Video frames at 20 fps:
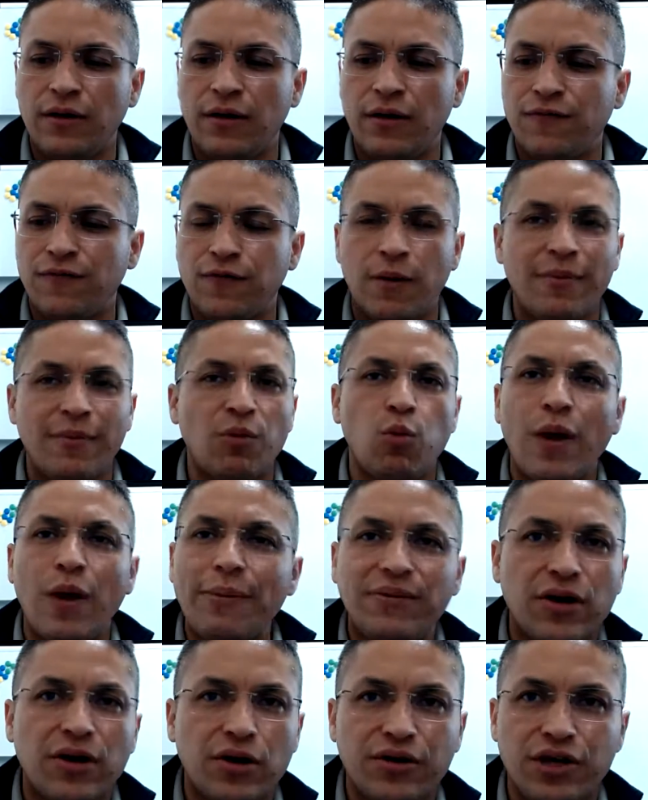from a
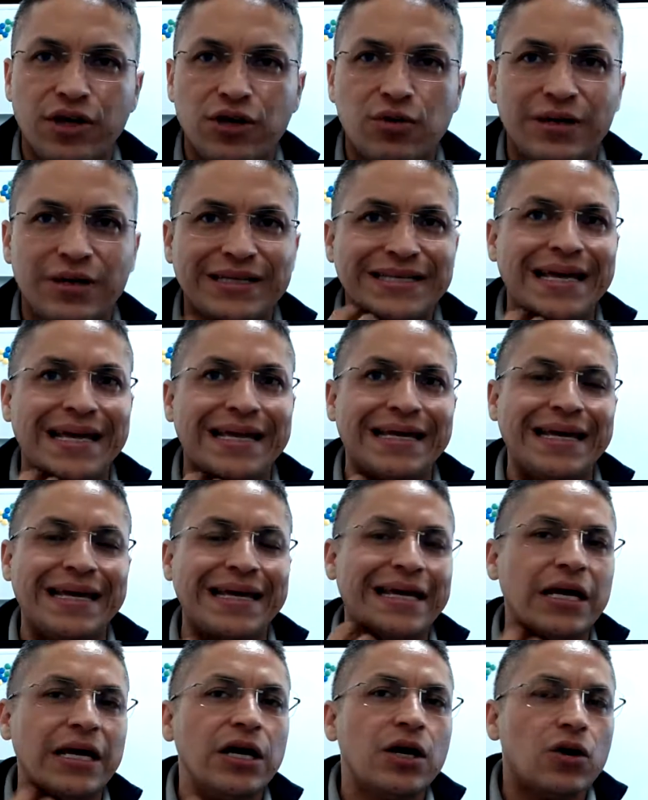webinar that you
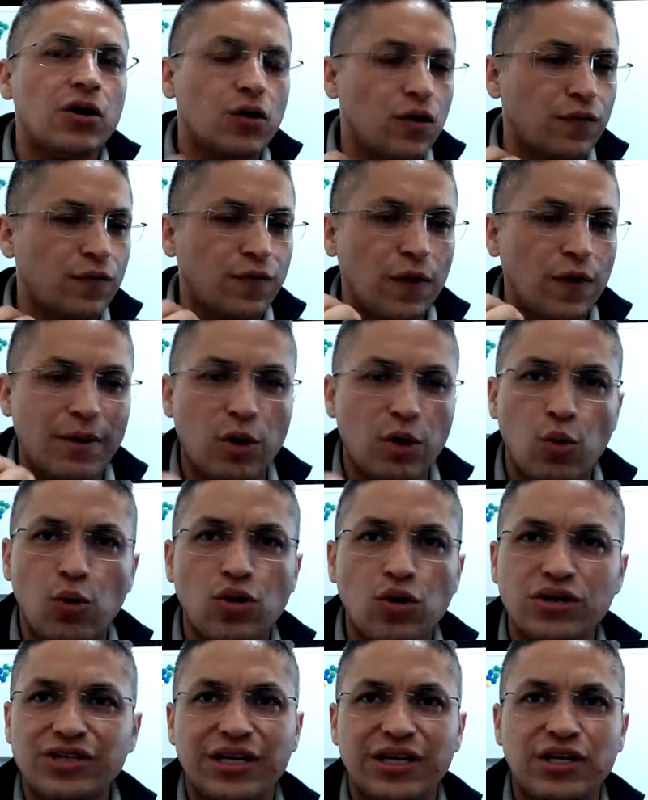attended, or from a
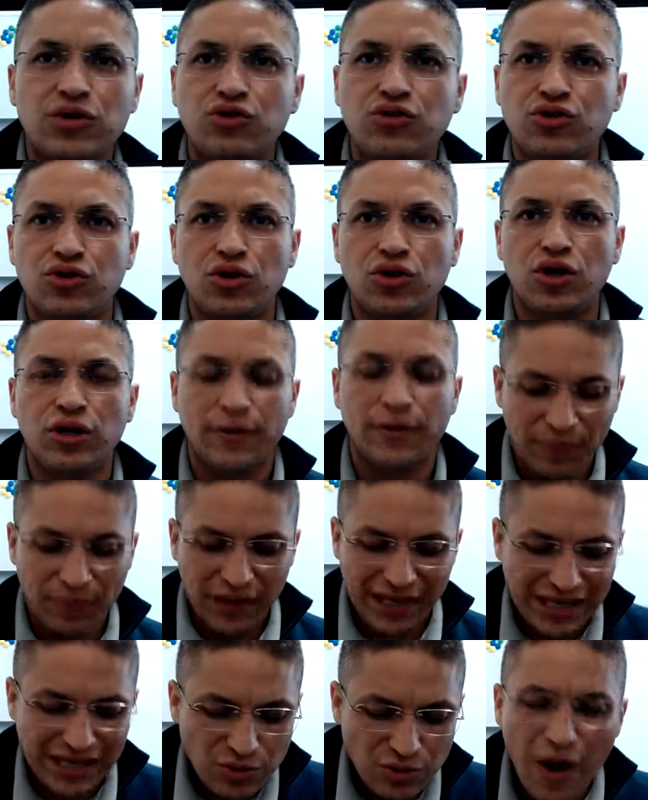course that you took,
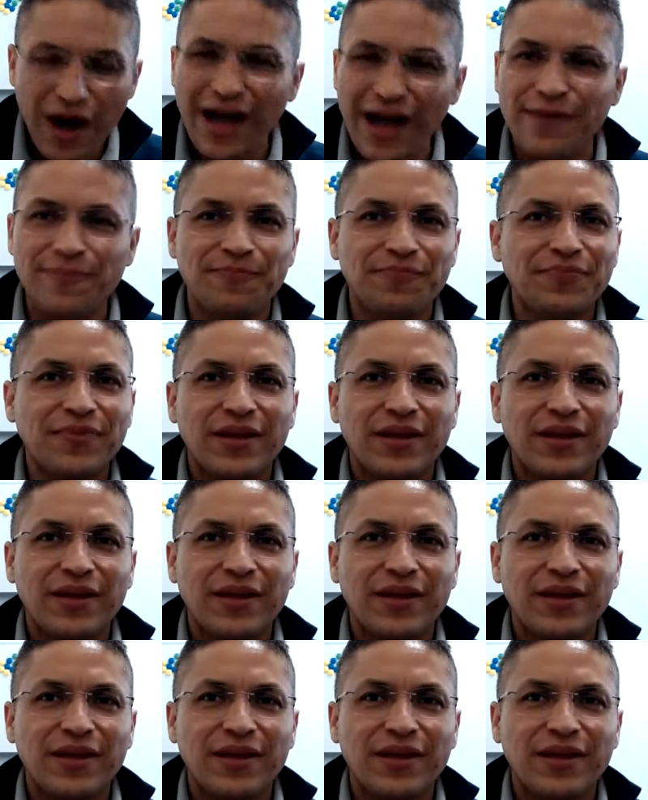guess what?